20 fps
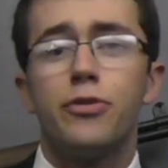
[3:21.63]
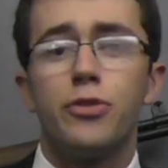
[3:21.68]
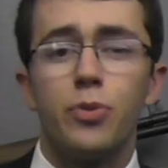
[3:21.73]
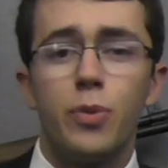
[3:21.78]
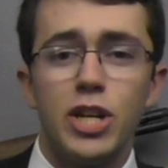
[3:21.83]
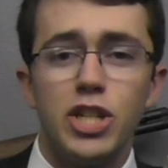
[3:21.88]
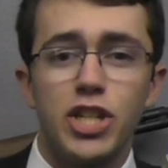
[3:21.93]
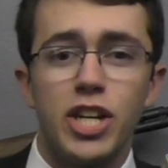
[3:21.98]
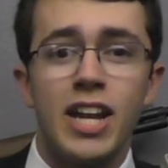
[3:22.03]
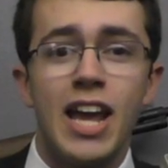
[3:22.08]

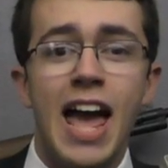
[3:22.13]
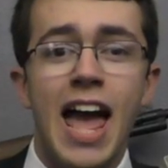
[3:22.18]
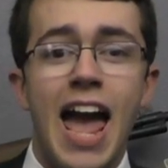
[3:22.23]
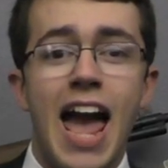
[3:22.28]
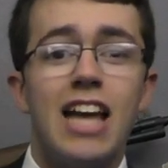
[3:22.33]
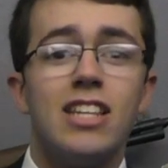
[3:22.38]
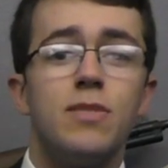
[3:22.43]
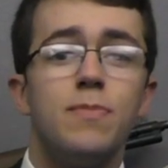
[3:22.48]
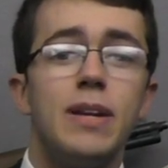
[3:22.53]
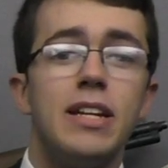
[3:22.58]
fruition
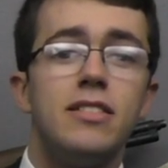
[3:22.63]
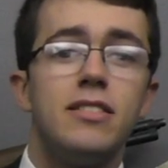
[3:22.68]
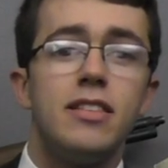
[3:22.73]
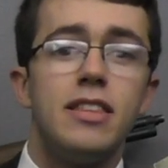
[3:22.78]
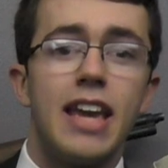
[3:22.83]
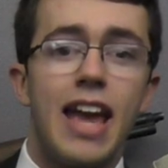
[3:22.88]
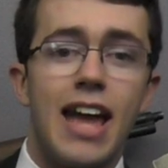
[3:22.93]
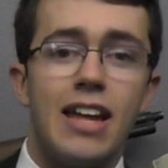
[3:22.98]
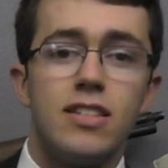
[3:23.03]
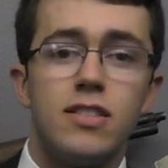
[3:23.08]
as a means to
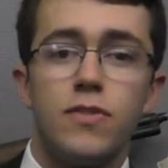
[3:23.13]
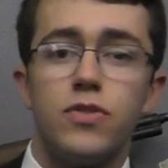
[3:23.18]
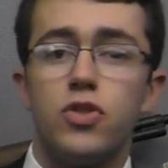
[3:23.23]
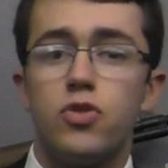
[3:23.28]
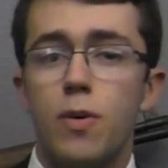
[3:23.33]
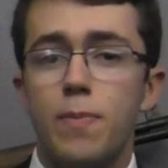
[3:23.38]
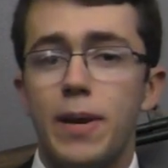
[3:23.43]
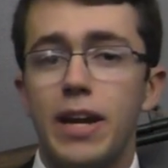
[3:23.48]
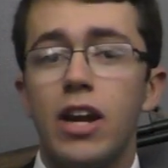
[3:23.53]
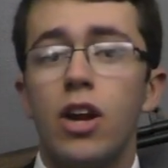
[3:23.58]
the ends of
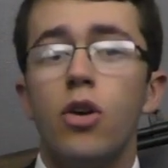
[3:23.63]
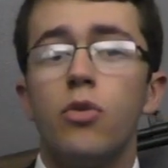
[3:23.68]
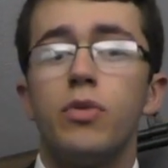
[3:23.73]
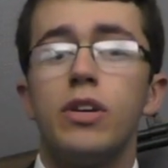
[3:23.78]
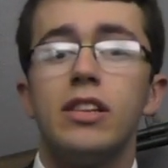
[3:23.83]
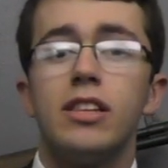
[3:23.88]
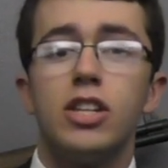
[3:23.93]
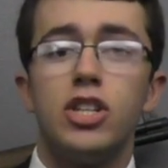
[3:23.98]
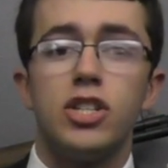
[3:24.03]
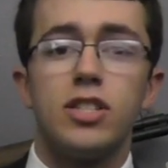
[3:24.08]
stripping
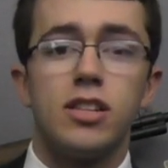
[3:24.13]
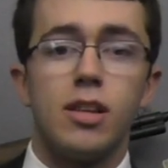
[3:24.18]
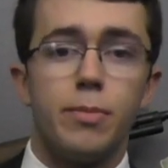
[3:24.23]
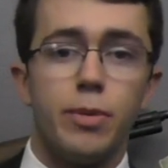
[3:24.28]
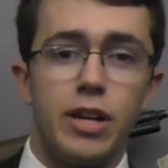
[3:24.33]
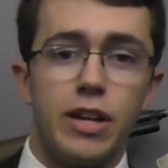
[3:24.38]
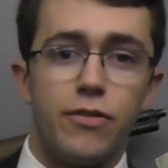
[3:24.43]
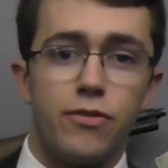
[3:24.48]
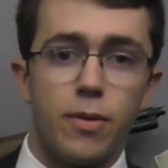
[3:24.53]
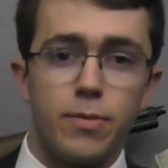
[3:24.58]
religious
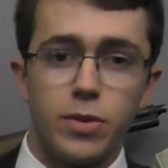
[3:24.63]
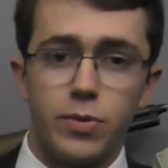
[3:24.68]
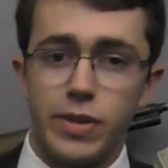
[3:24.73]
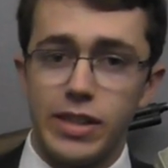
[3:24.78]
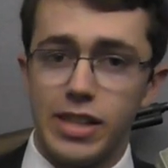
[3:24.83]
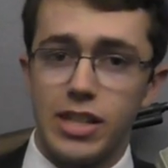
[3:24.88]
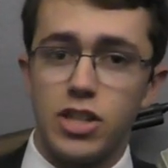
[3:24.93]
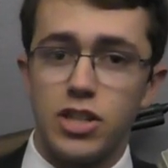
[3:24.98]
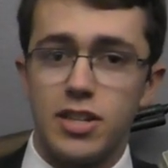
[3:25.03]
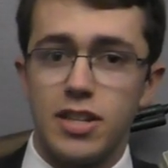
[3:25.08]
liberty from the
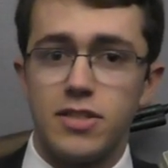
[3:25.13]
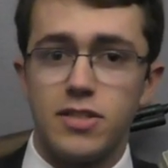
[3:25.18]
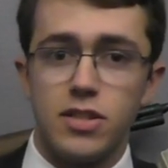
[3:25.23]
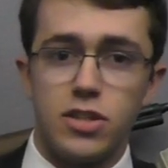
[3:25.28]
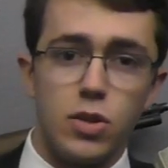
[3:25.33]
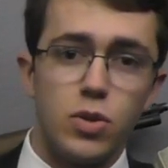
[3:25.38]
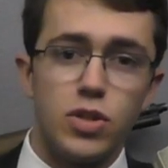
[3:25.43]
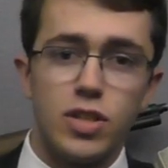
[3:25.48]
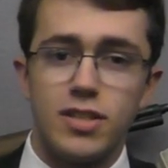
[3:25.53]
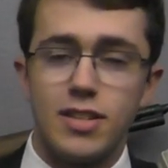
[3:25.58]
religious
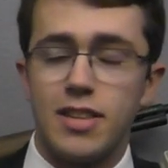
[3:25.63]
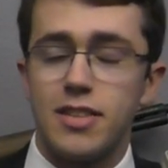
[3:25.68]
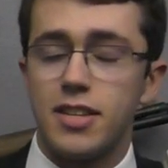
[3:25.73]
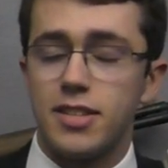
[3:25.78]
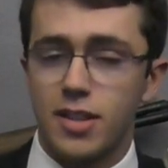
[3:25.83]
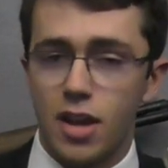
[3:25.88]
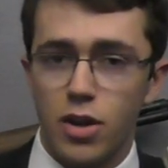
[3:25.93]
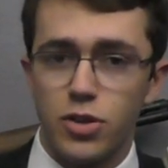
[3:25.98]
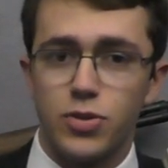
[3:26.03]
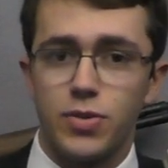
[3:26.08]
institutions in
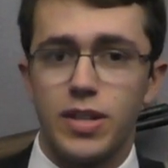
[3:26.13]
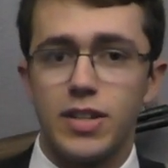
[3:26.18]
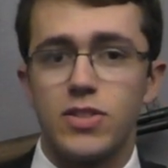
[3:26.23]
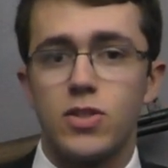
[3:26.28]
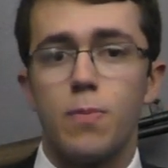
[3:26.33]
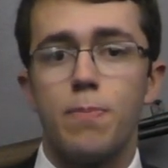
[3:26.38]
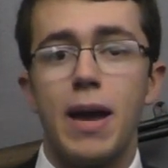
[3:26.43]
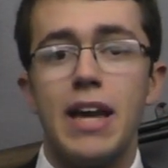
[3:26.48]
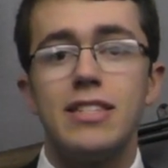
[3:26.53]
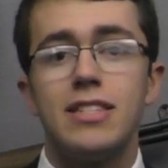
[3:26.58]
this country. And
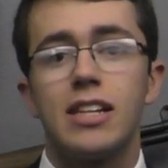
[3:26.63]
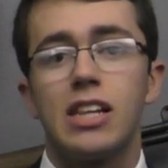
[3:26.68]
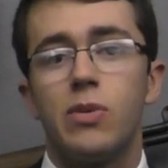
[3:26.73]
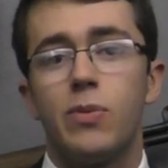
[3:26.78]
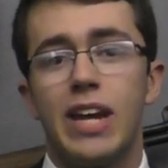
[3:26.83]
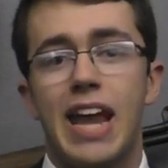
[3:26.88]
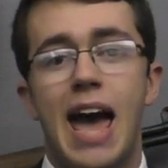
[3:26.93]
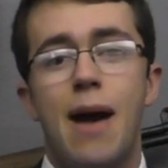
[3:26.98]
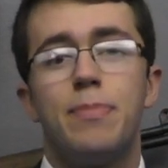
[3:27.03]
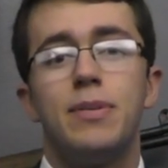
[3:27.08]
so basically
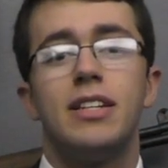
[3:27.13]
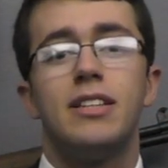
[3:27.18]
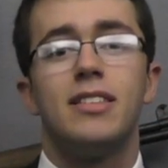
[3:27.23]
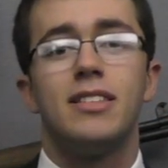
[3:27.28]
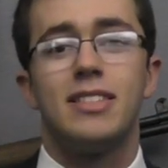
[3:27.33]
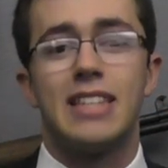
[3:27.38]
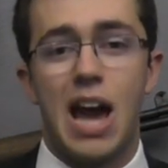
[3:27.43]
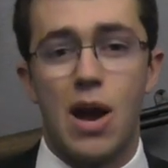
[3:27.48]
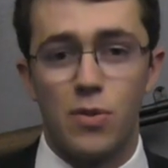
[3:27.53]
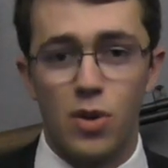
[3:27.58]
what happened at
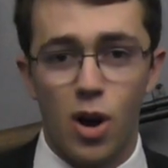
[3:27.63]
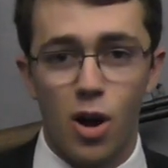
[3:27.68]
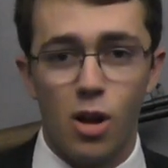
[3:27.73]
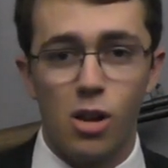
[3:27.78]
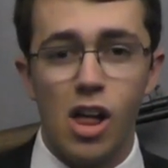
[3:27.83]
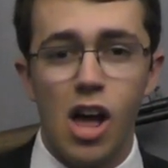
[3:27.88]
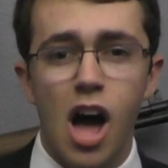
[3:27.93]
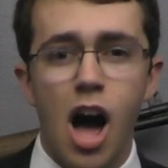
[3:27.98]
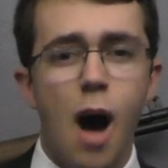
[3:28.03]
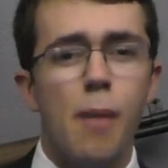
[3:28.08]
this town
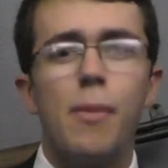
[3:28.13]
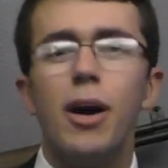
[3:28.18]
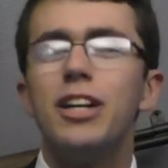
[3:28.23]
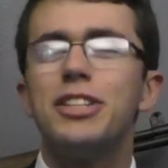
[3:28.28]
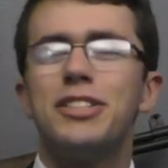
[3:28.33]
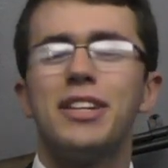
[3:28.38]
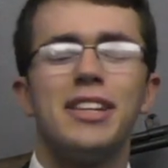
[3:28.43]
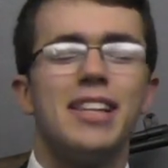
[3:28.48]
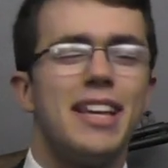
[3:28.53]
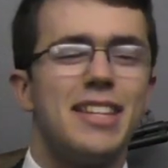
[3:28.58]
hall,
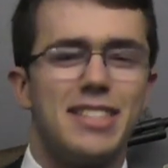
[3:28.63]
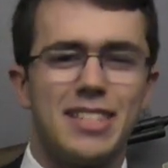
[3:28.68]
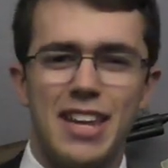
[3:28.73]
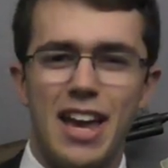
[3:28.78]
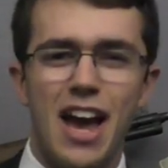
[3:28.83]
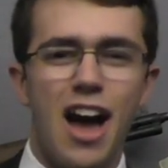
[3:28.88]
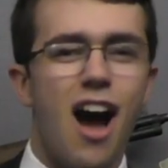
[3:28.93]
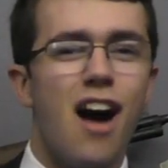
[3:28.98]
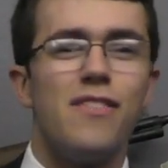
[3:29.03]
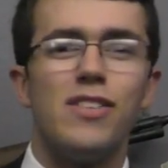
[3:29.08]
amongst a list
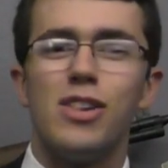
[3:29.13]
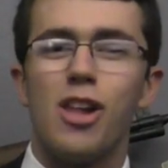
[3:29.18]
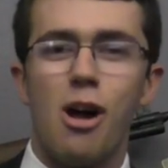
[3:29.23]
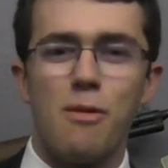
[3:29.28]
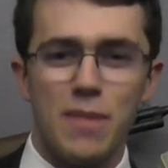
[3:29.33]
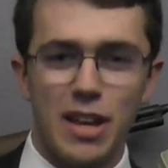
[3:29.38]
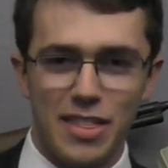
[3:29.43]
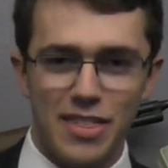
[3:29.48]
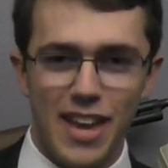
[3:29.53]
of alarming